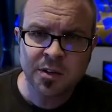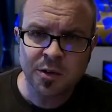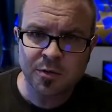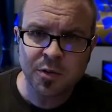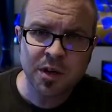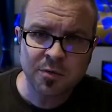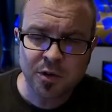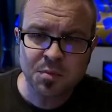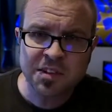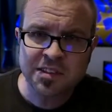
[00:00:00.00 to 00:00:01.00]
or
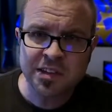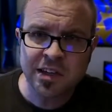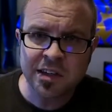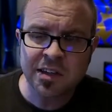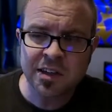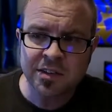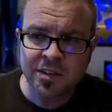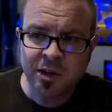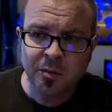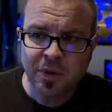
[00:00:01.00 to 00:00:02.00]
44 PCIe
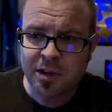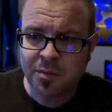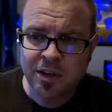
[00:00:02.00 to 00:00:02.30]
lanes might